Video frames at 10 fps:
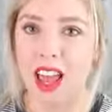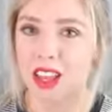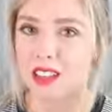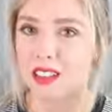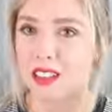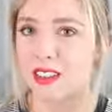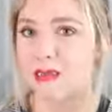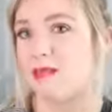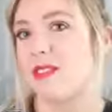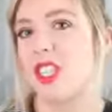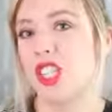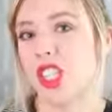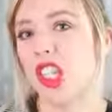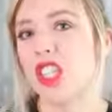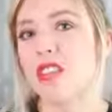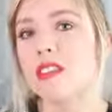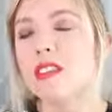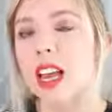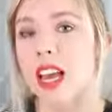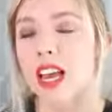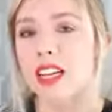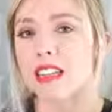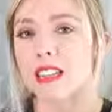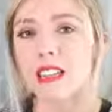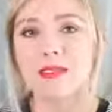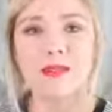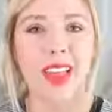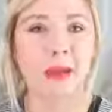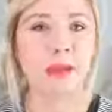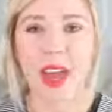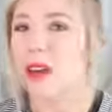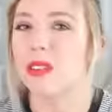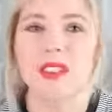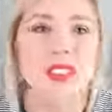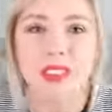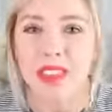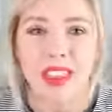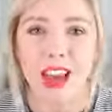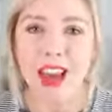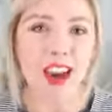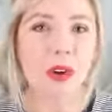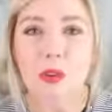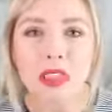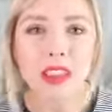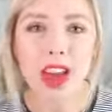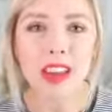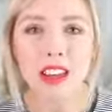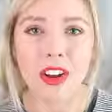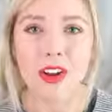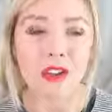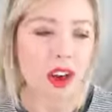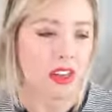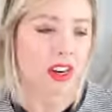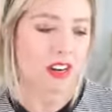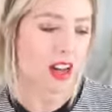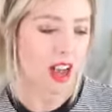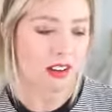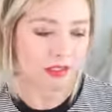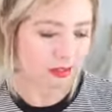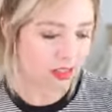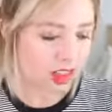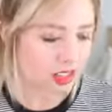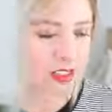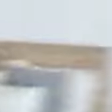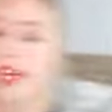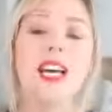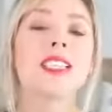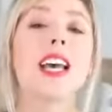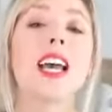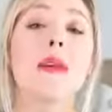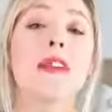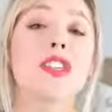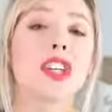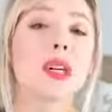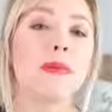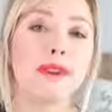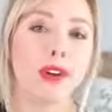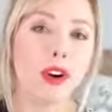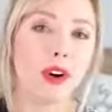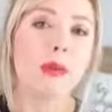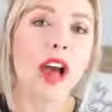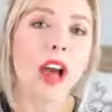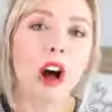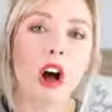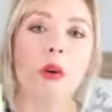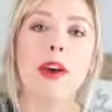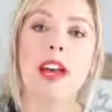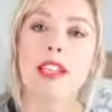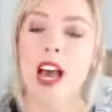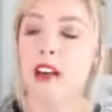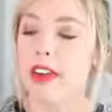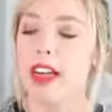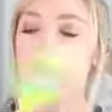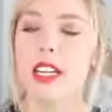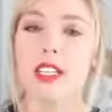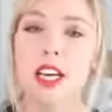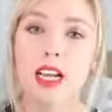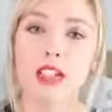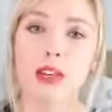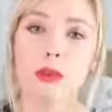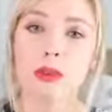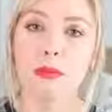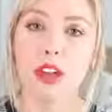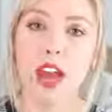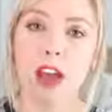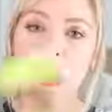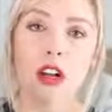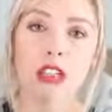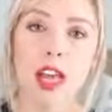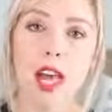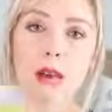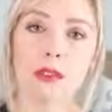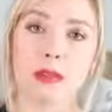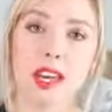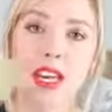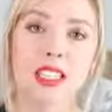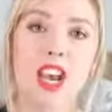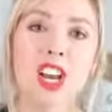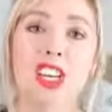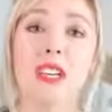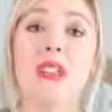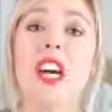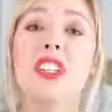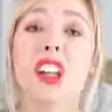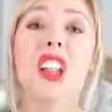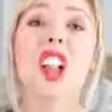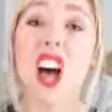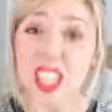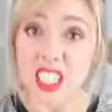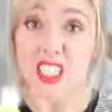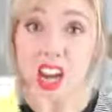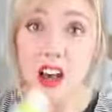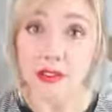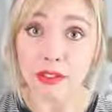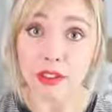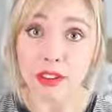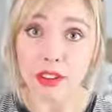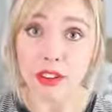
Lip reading: and desserts and like bagels and stuff like that, and I don't want that. You know, I'd rather have this. Because I am a germphobe, I always have hand sanitizer with me at all times because you touch a lot of stuff